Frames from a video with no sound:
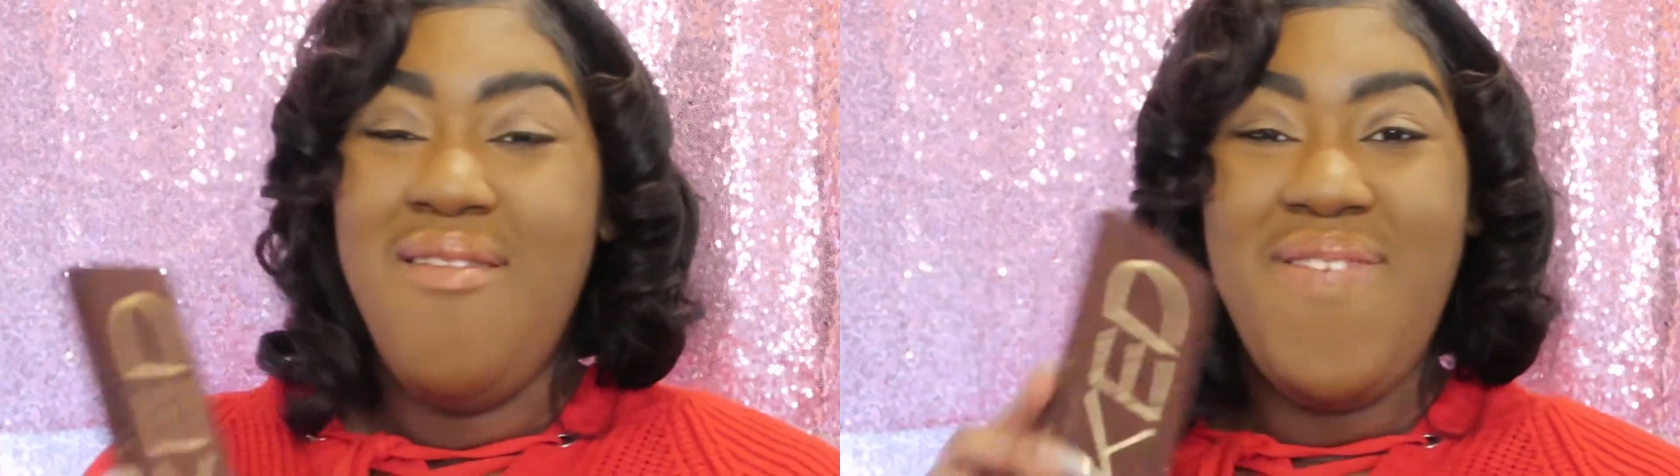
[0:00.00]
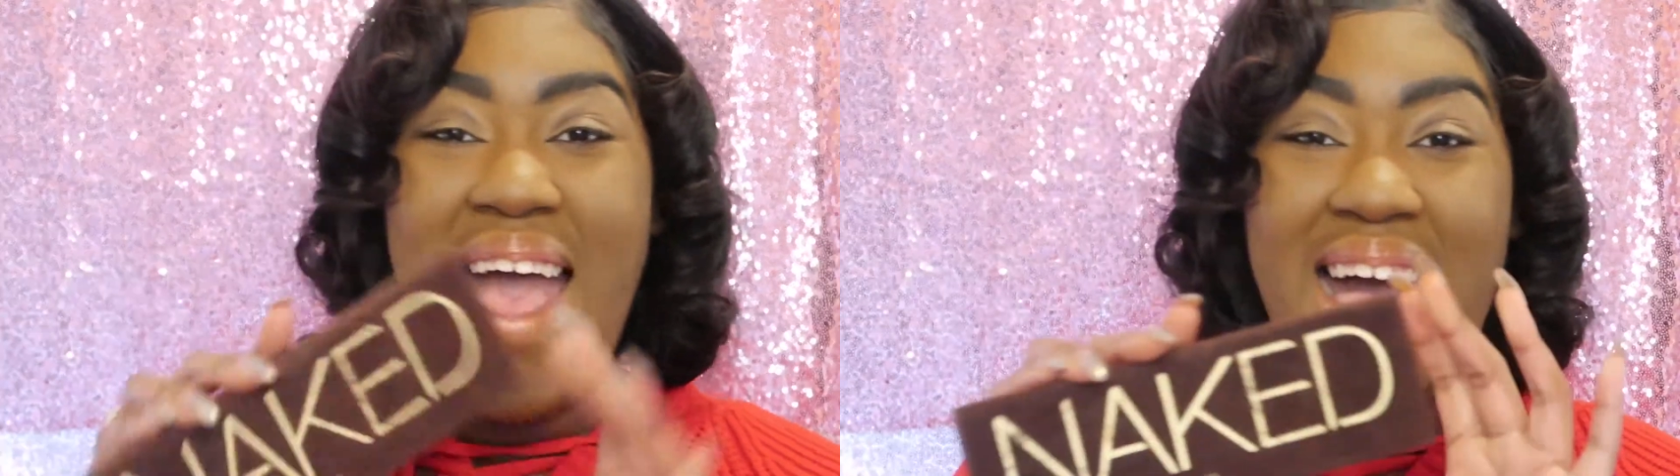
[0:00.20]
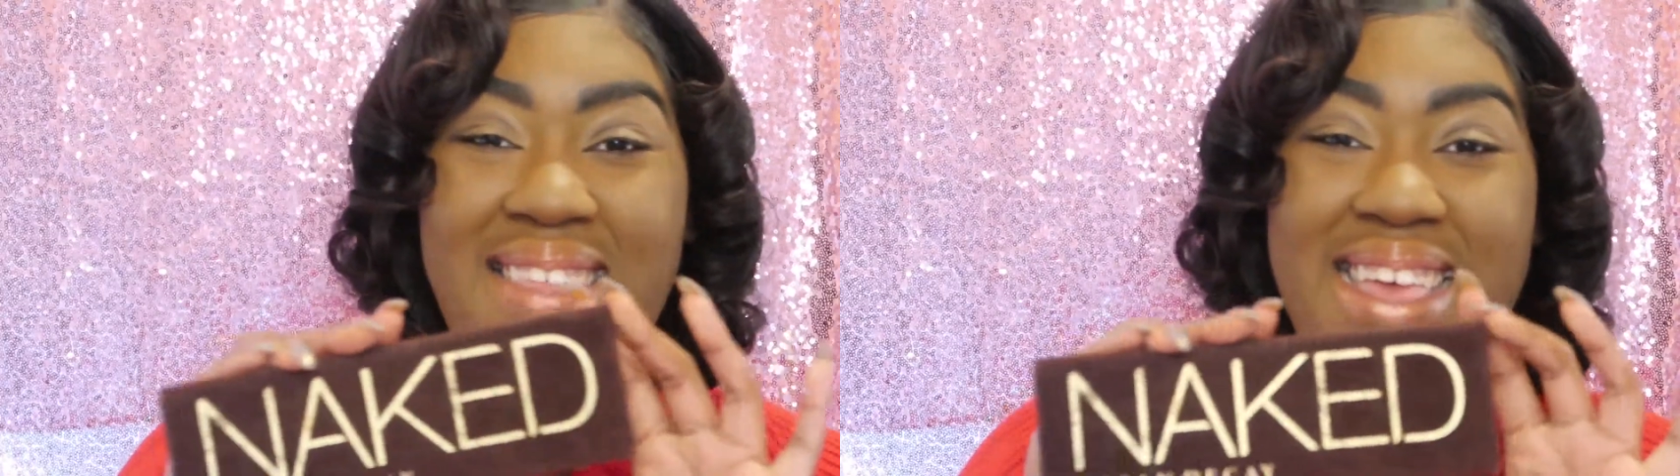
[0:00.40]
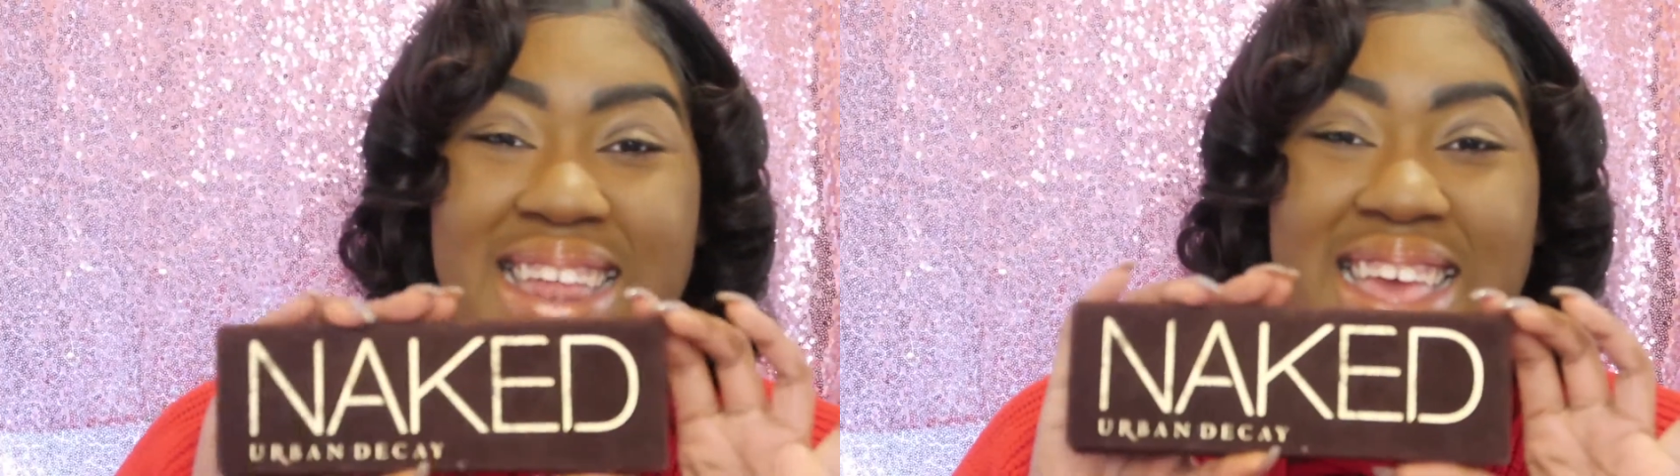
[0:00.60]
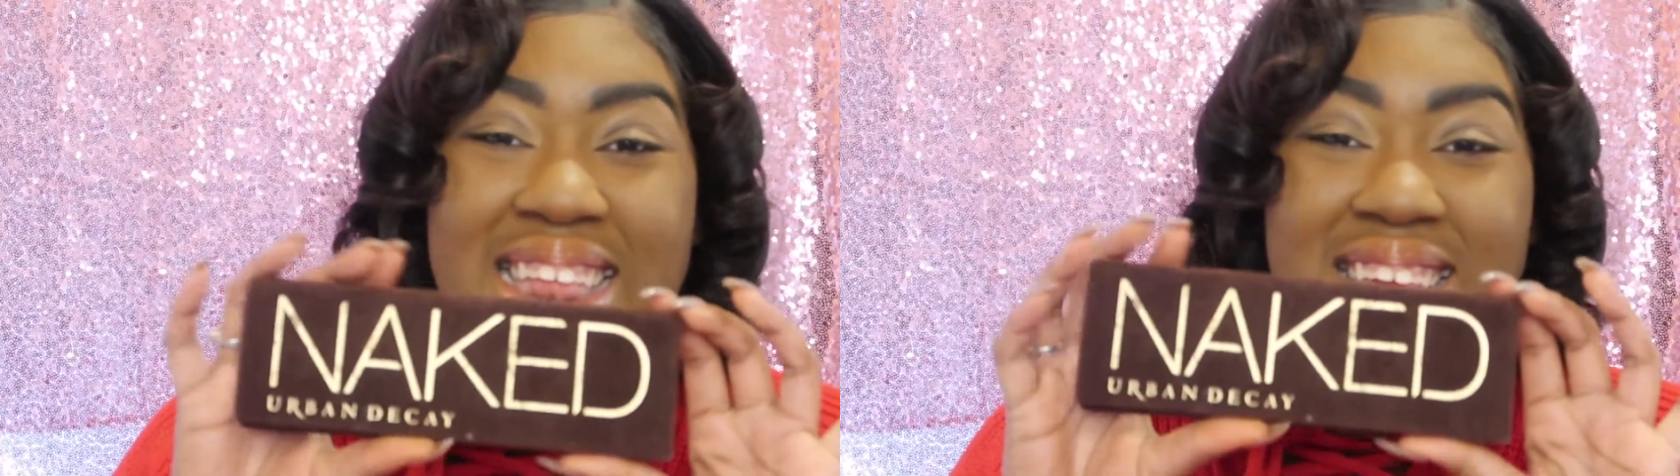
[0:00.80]

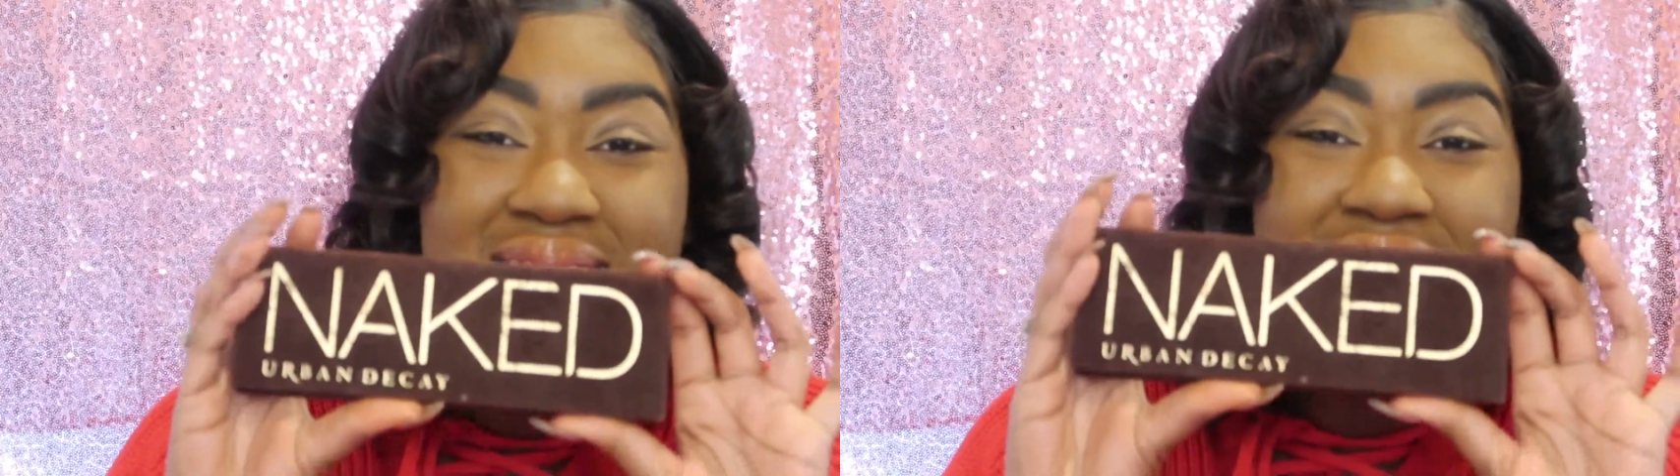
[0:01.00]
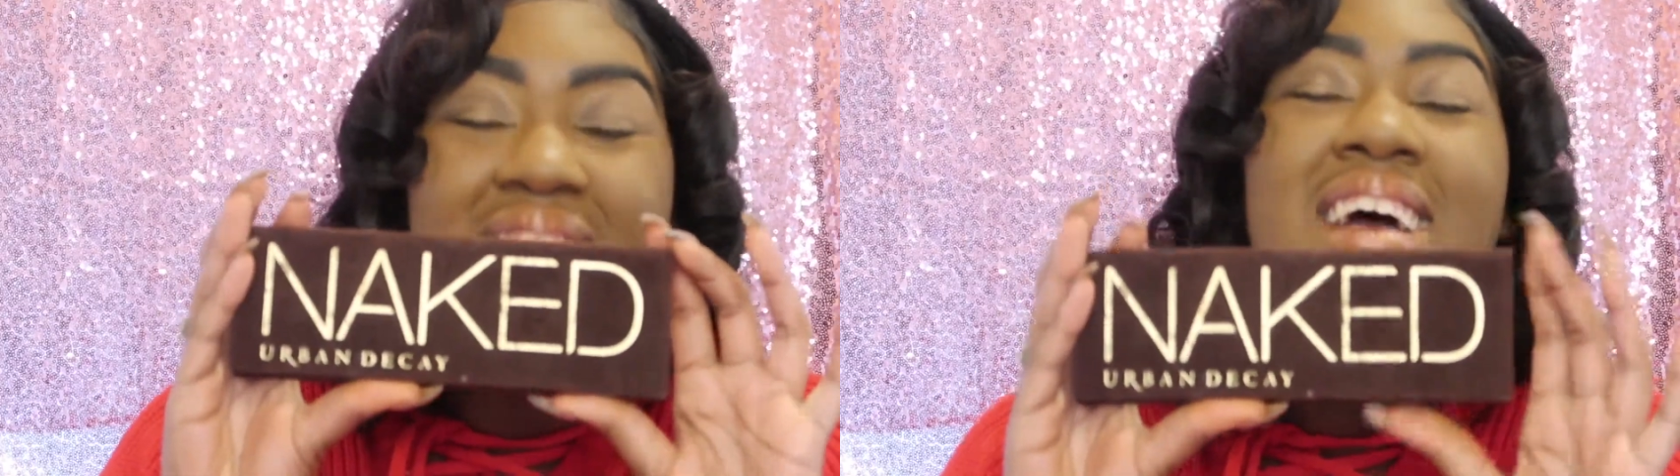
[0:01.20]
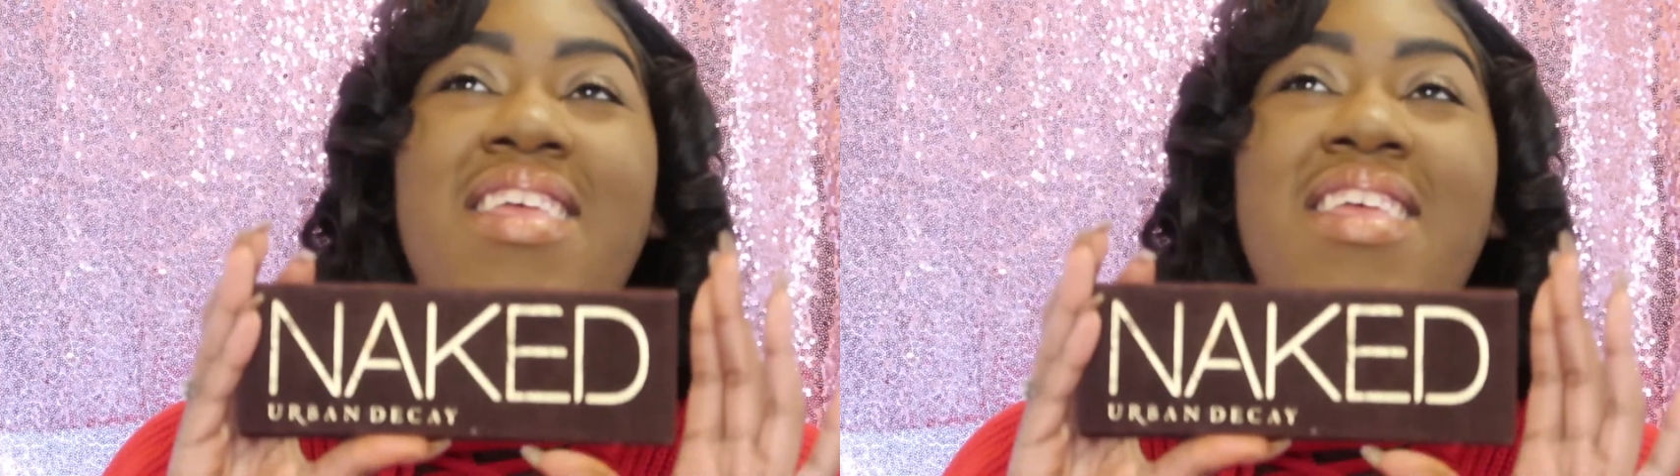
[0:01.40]
palette. It is